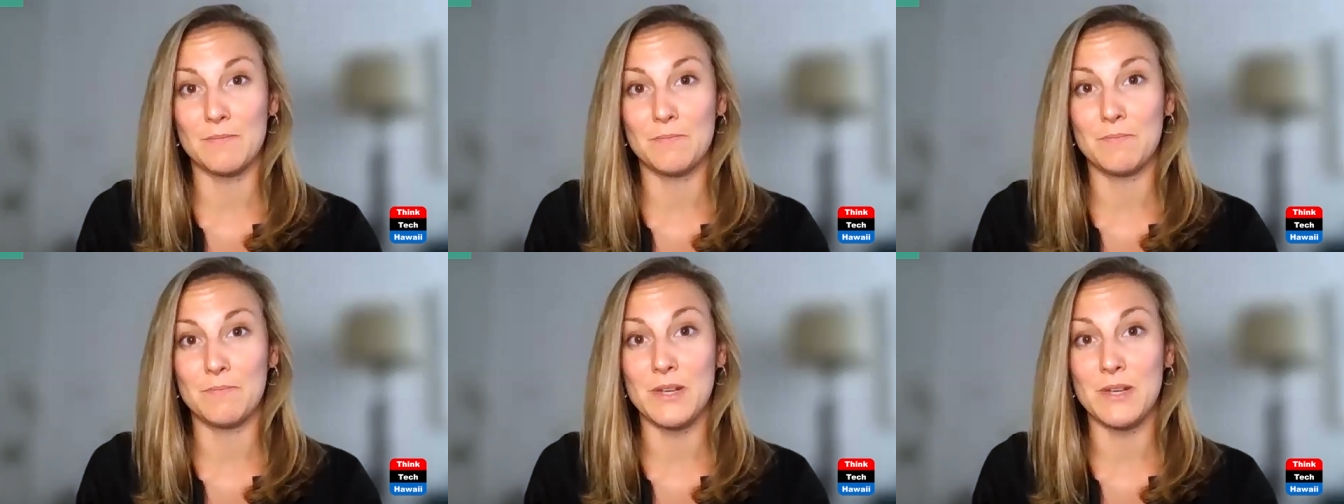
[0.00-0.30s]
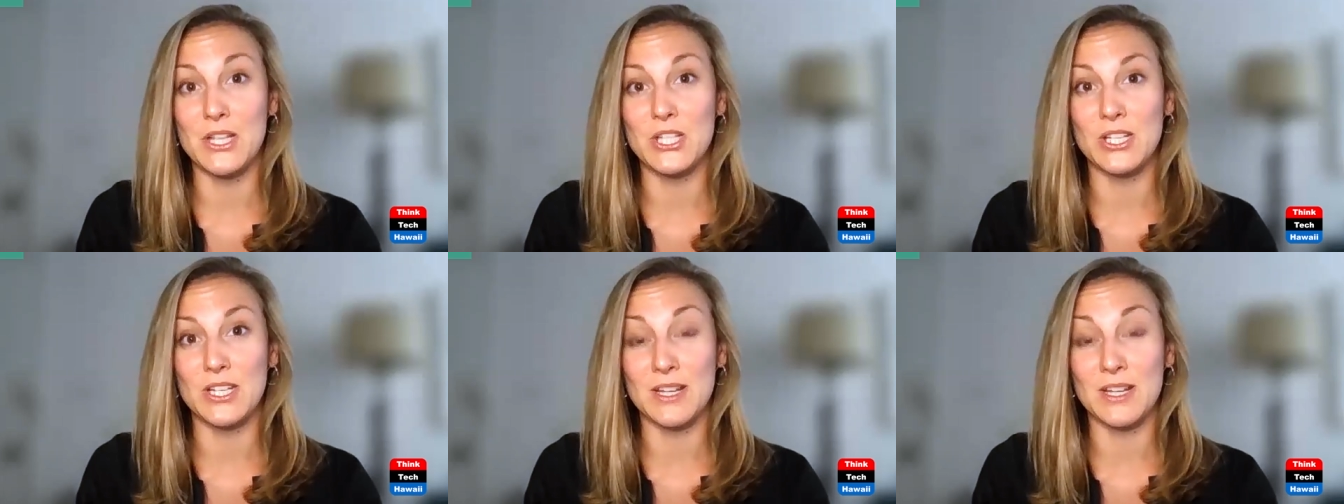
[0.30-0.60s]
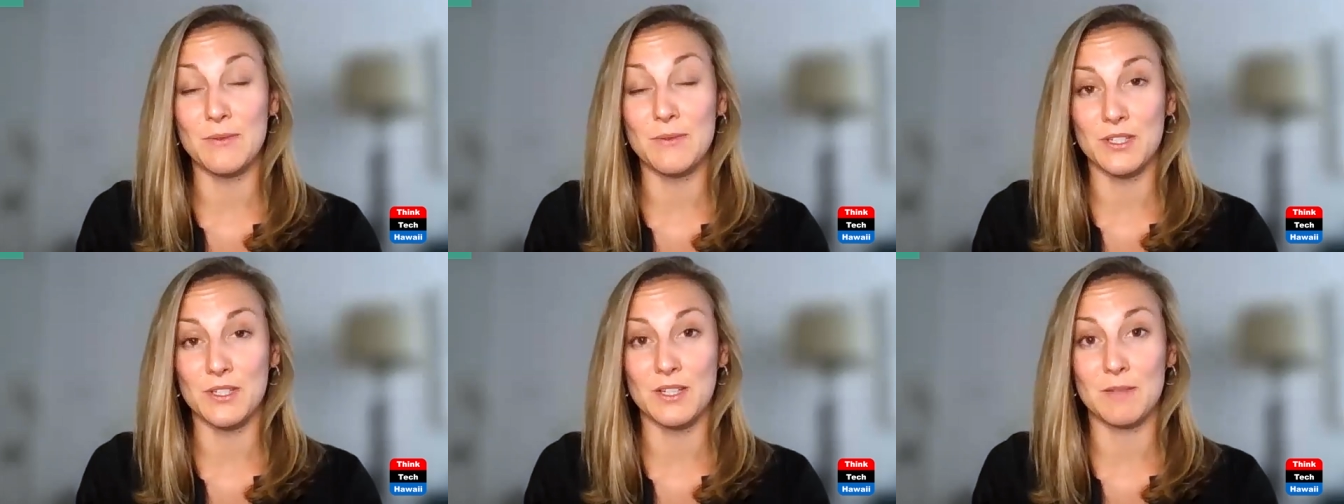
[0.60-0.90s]
PG&E
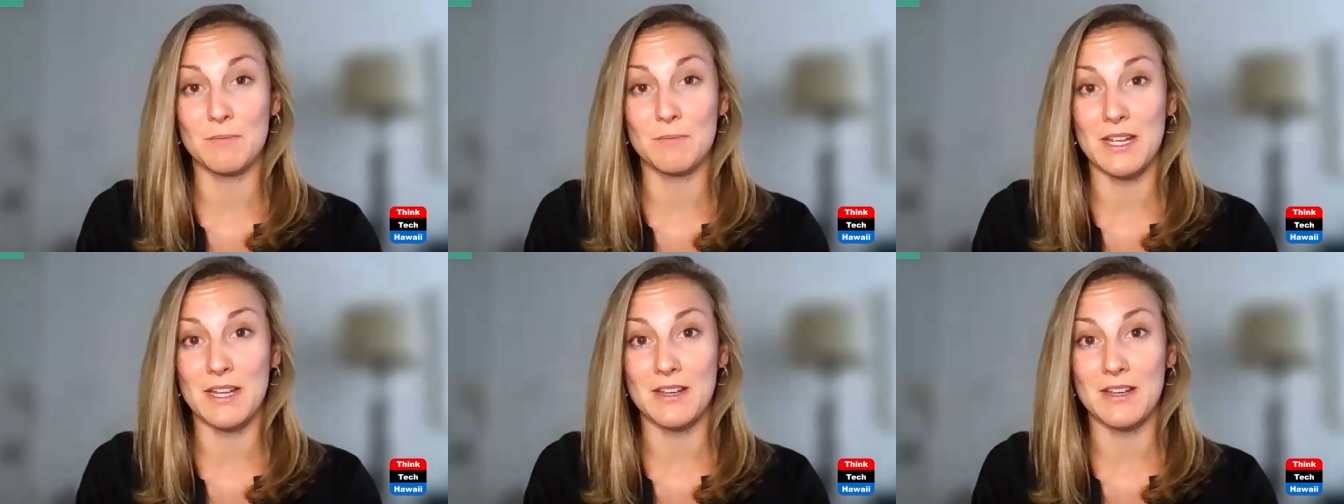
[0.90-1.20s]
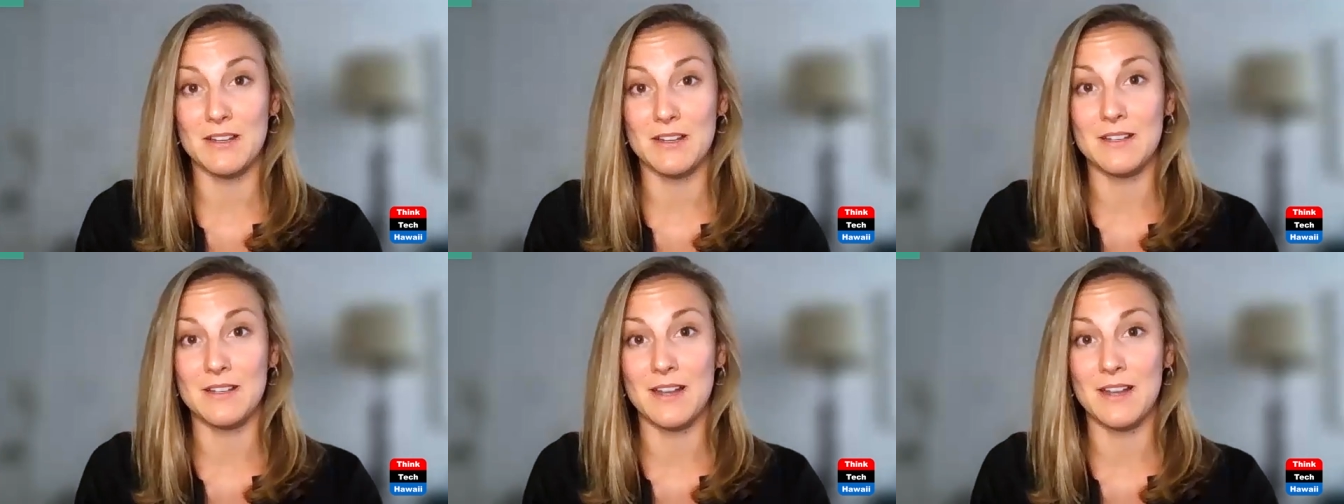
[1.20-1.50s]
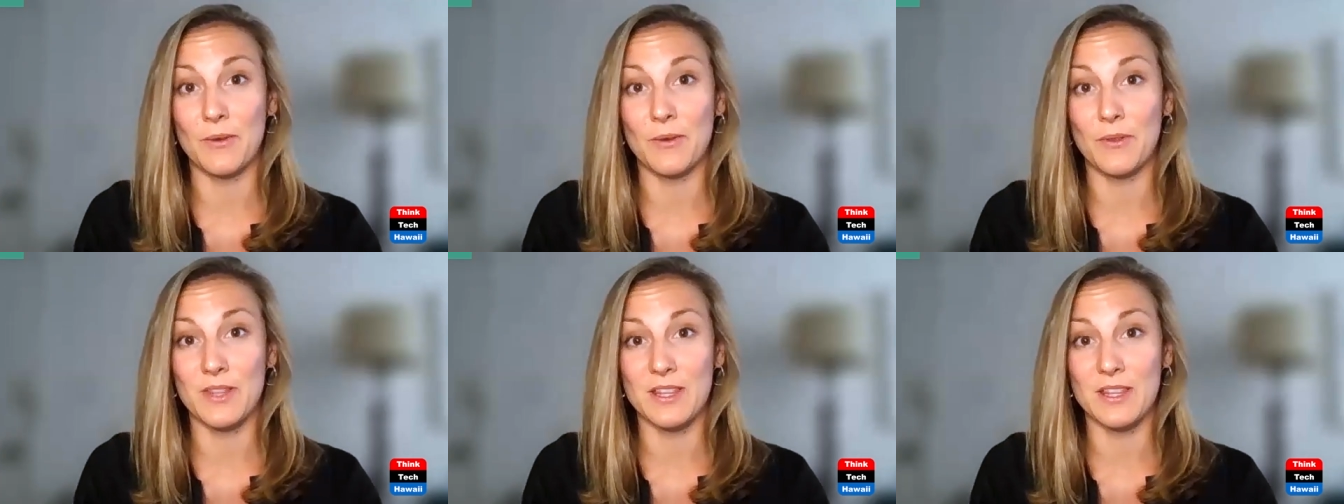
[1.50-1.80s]
was going to be not
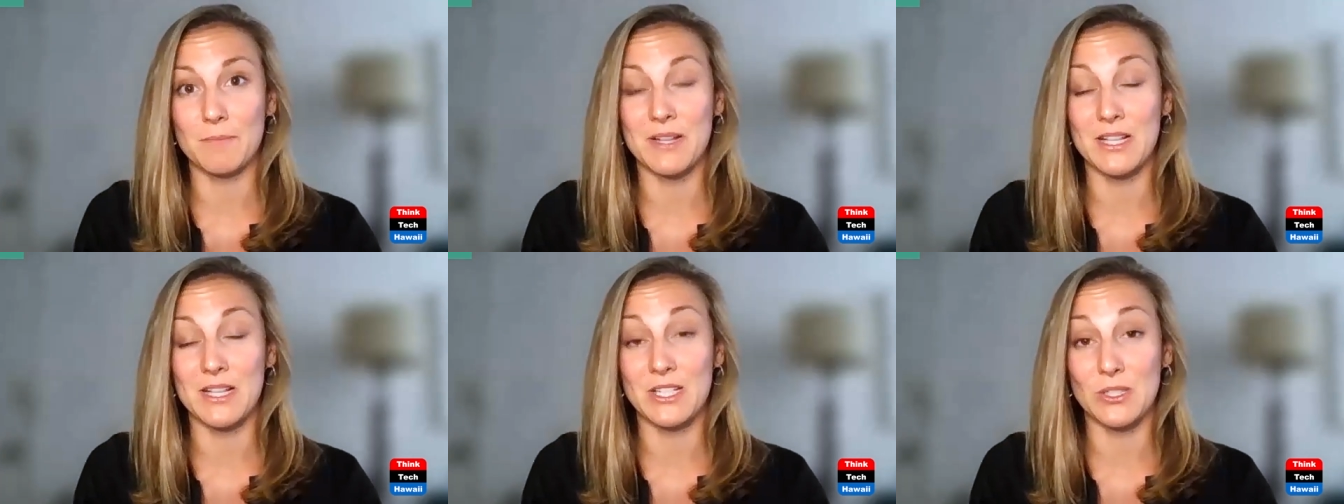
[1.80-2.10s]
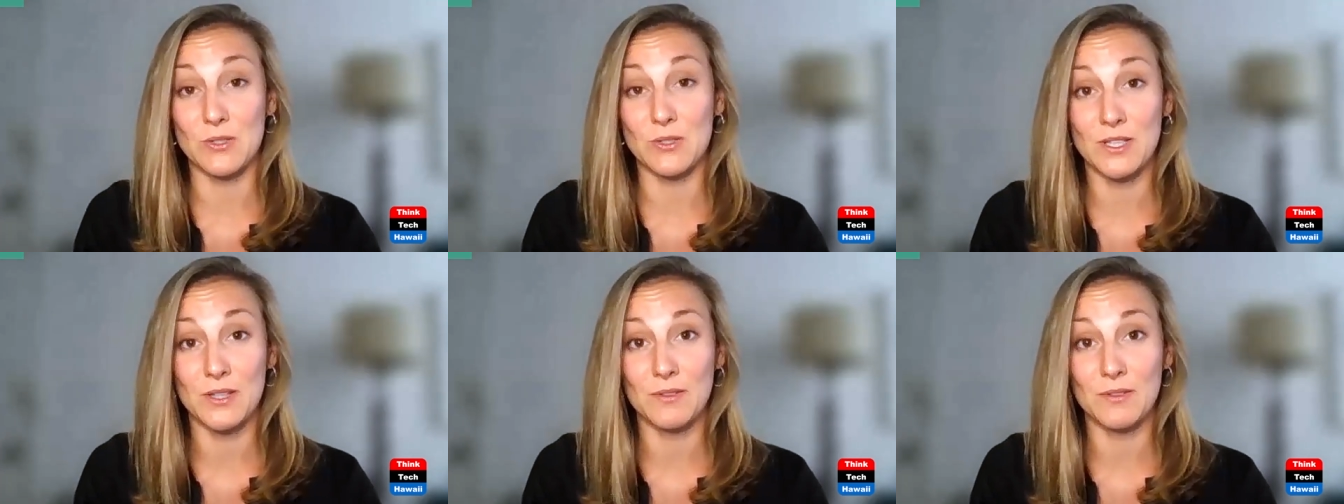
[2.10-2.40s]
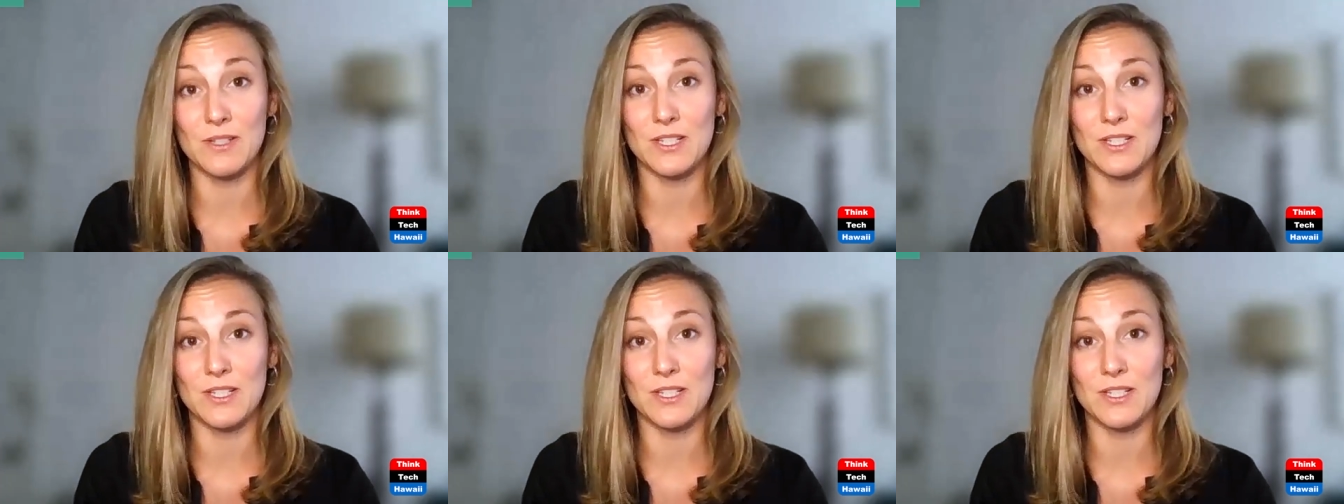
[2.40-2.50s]
only the biggest utility